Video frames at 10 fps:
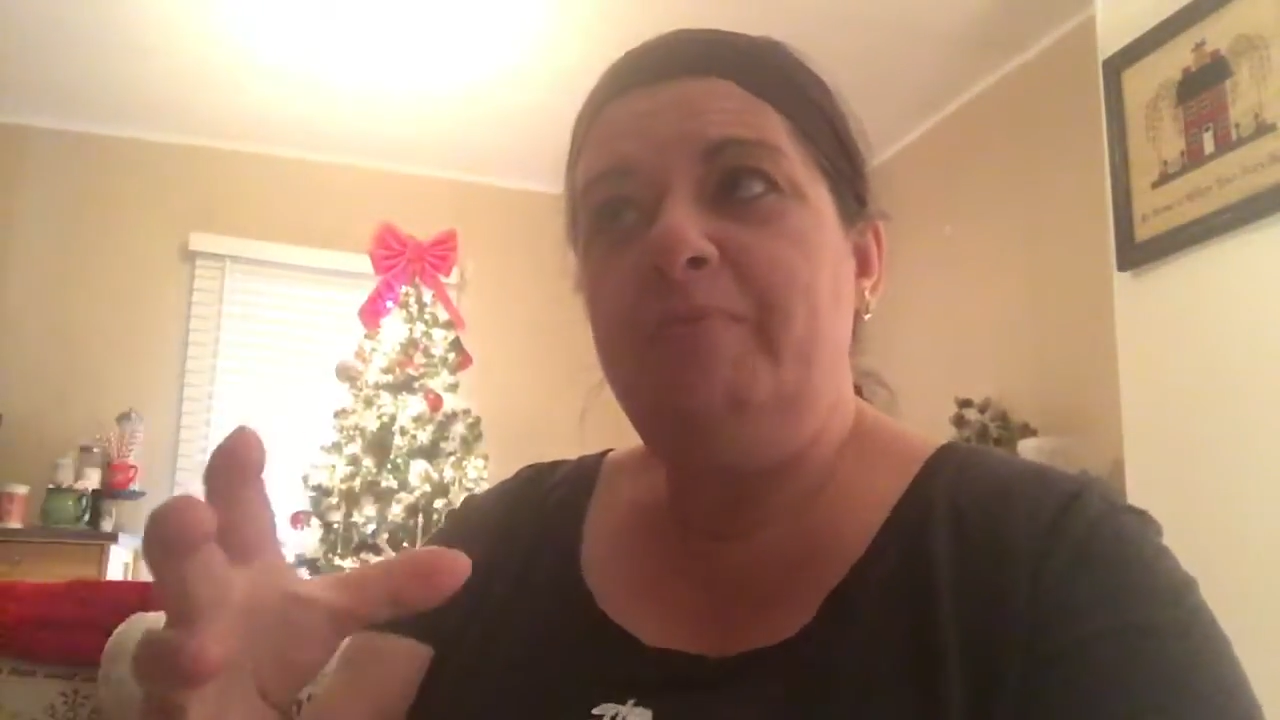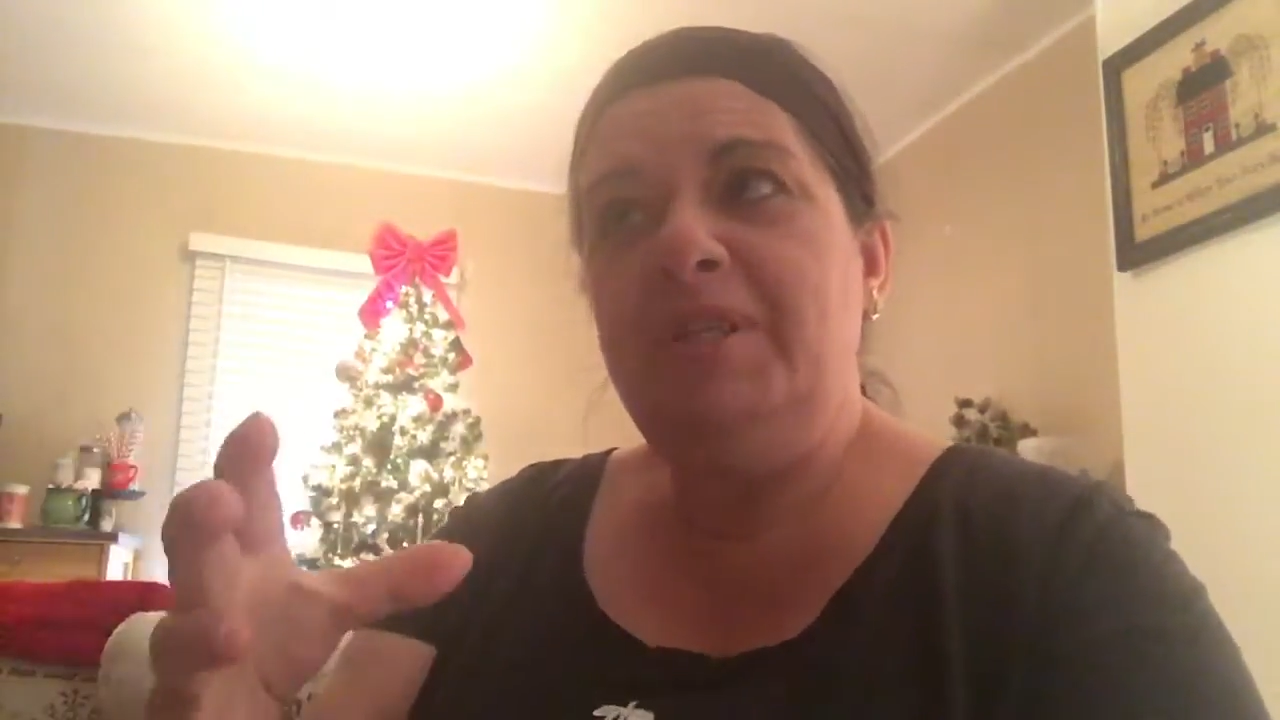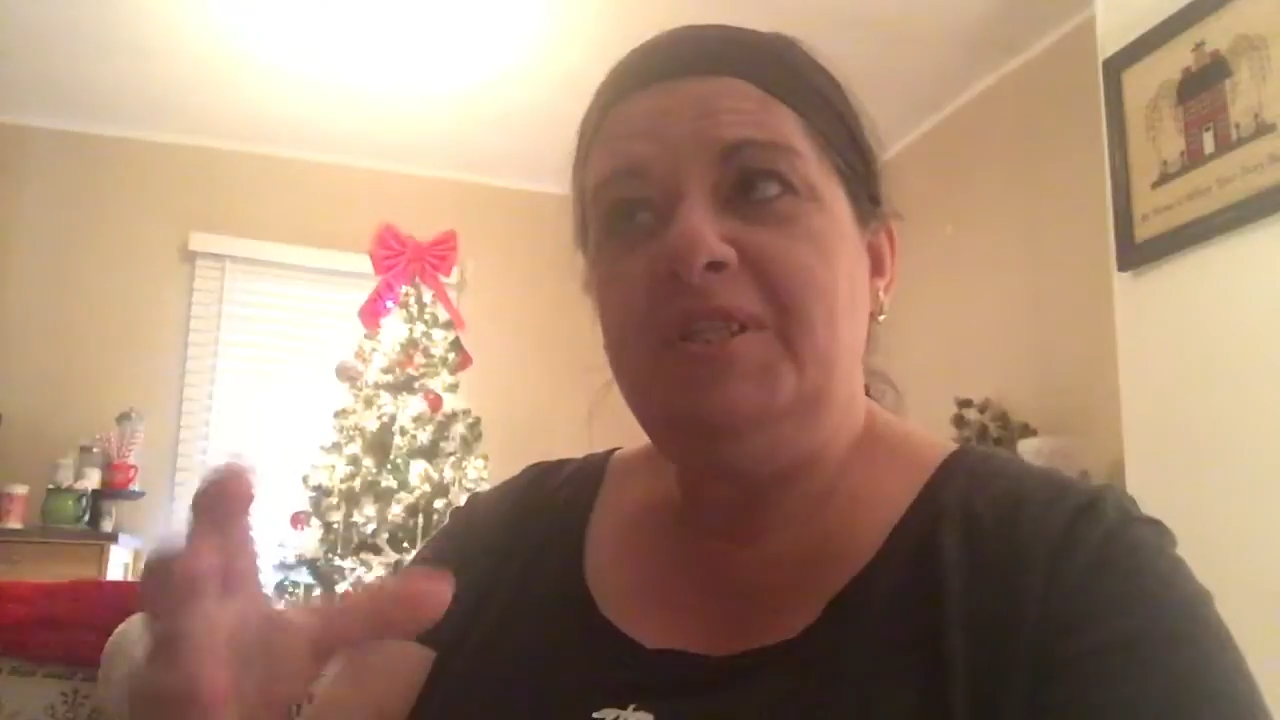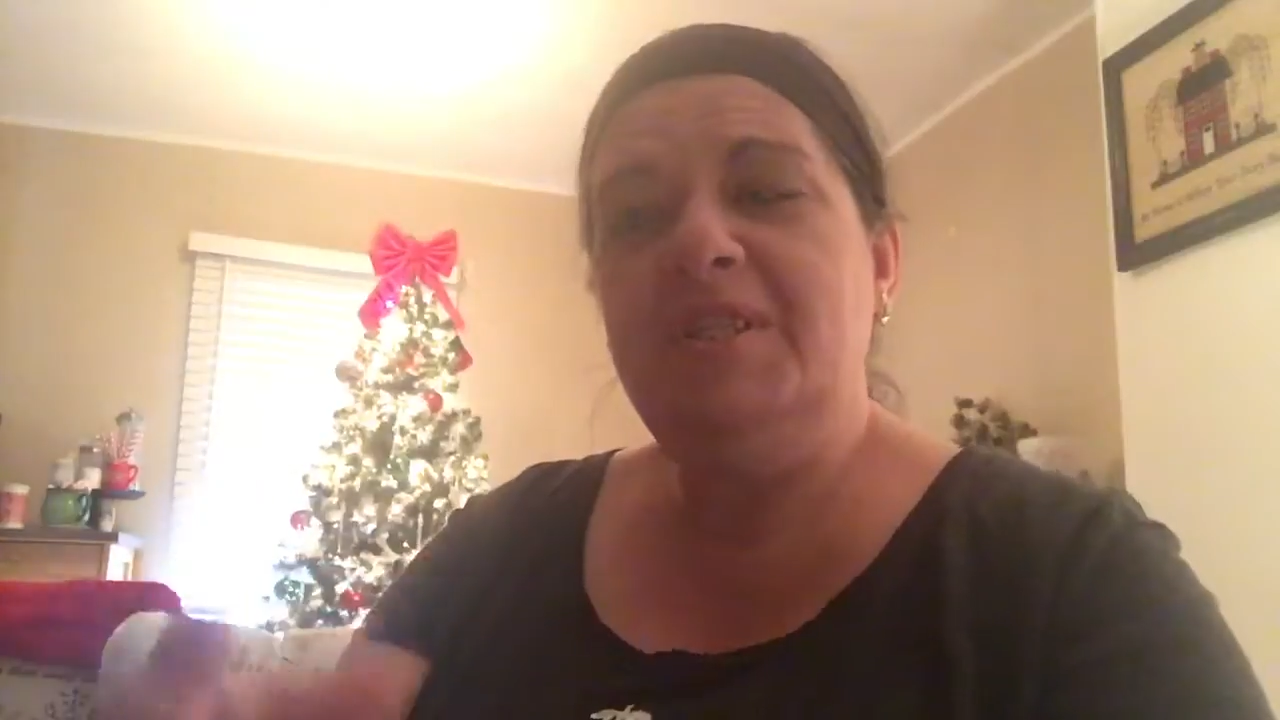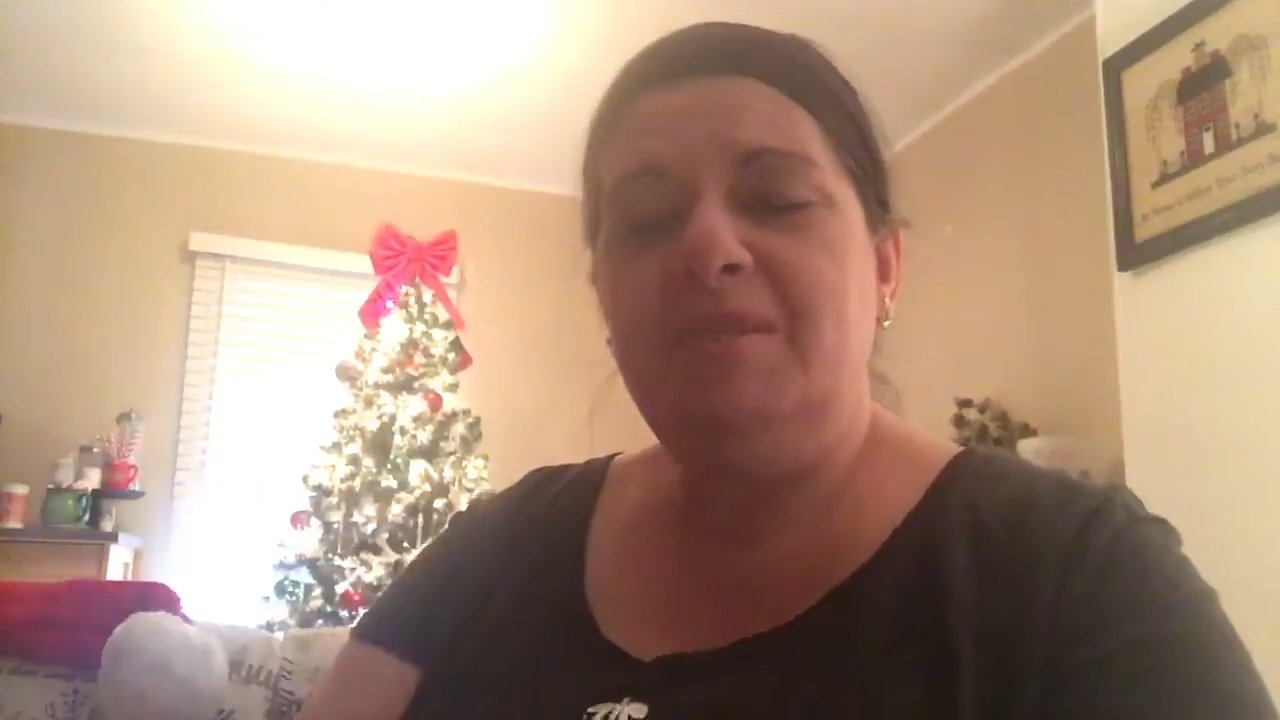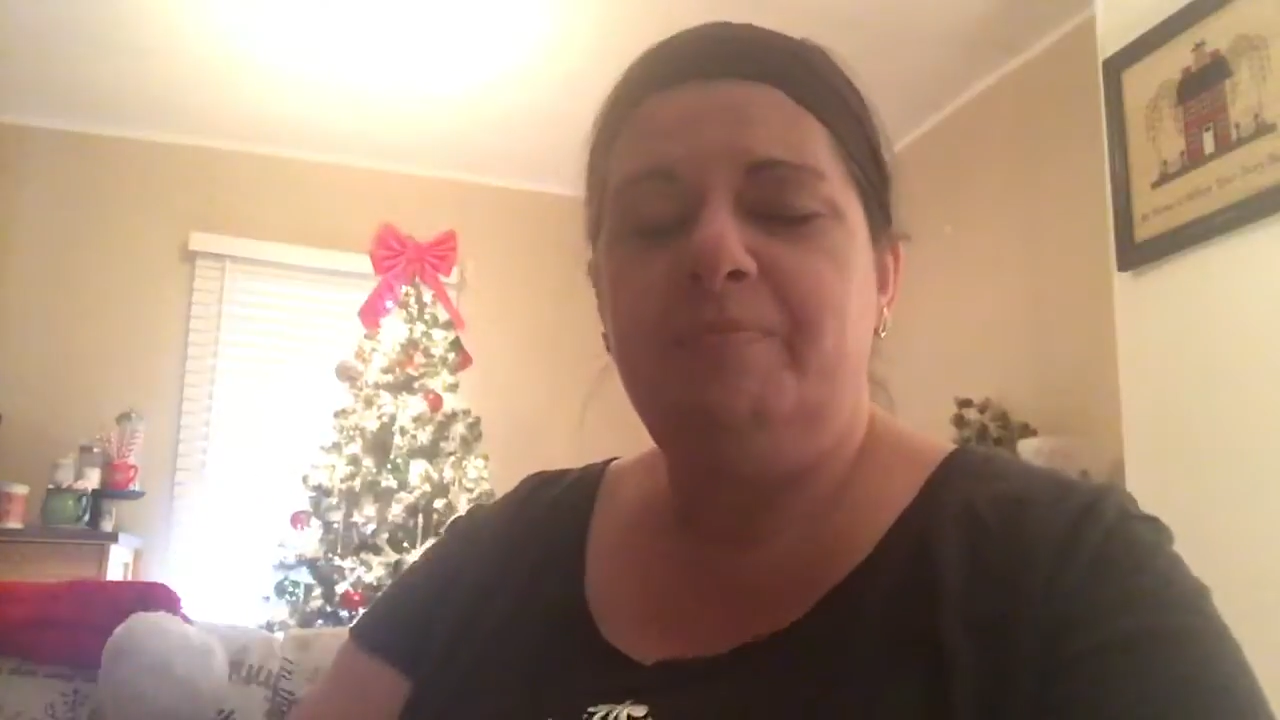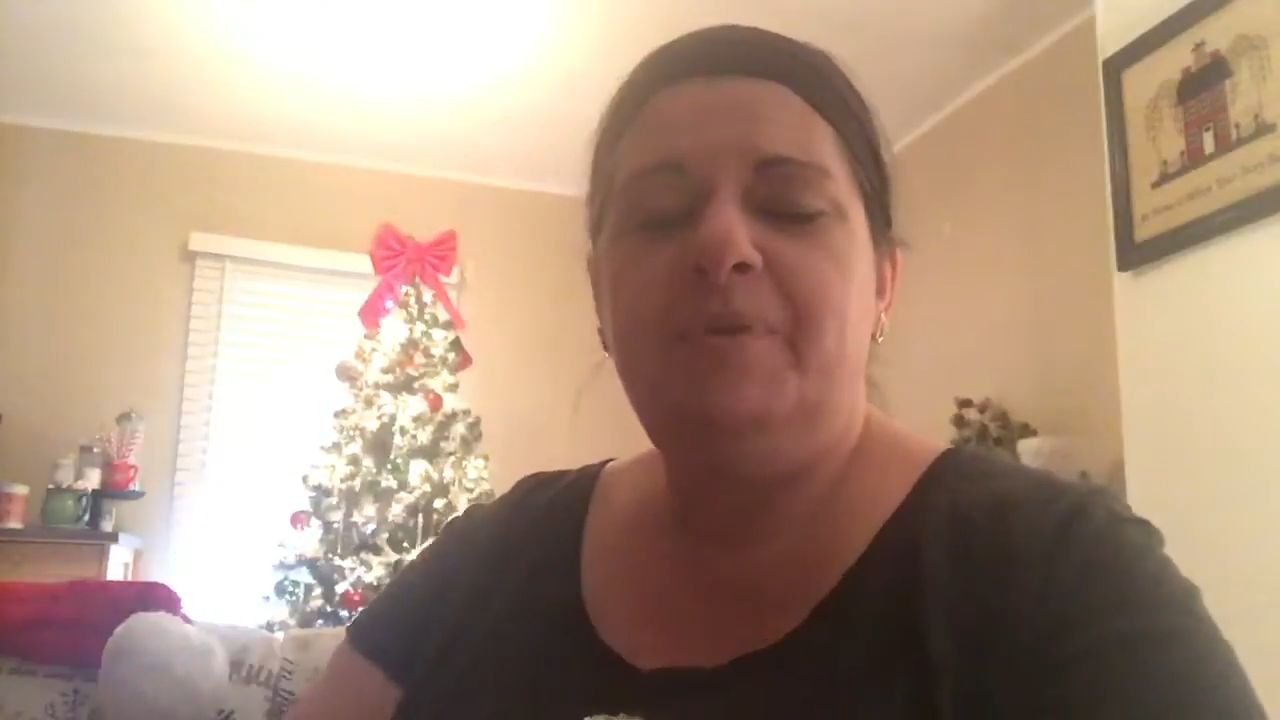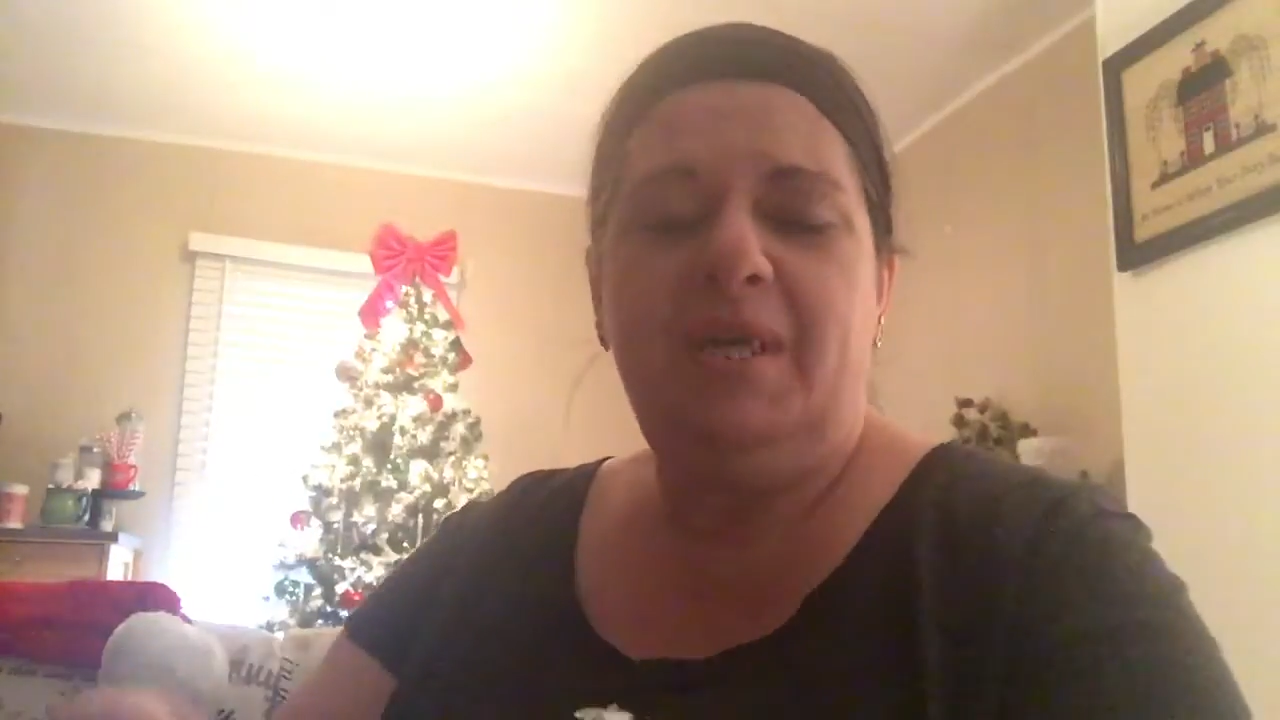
basis,